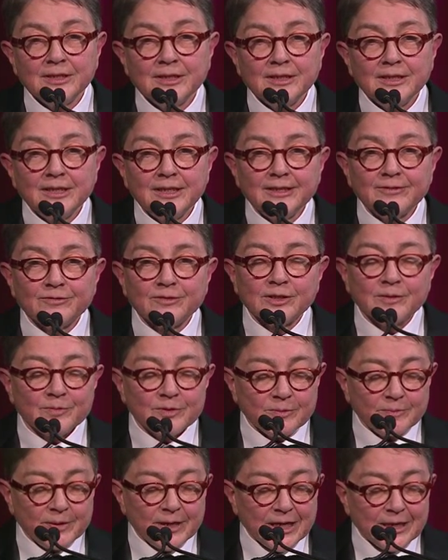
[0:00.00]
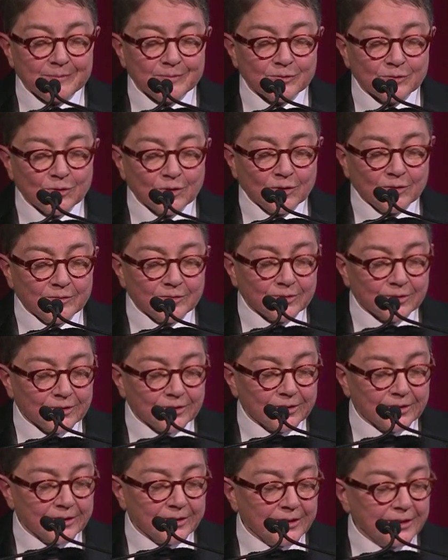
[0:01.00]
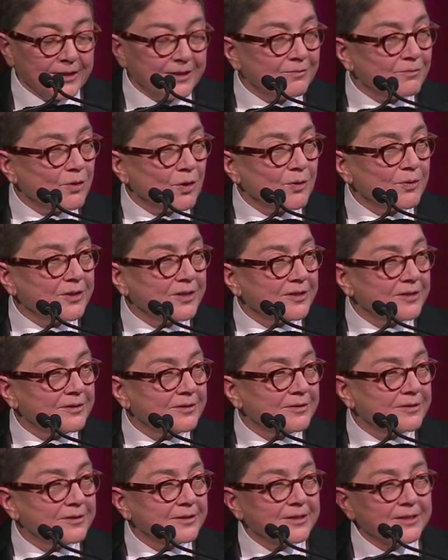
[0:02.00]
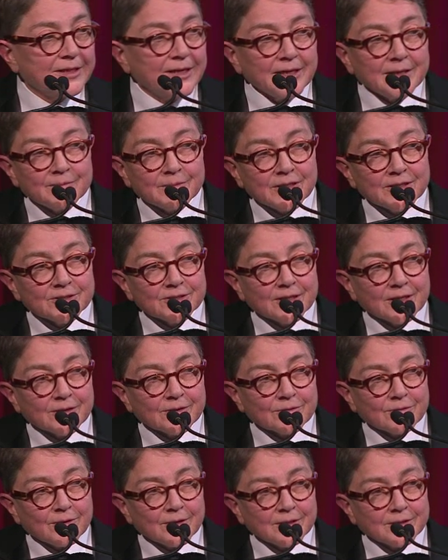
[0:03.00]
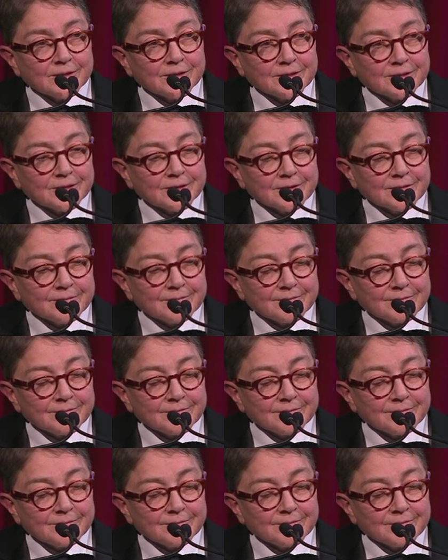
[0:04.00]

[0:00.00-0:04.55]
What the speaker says: He flipped the paper over and wrote in gay men's health crisis.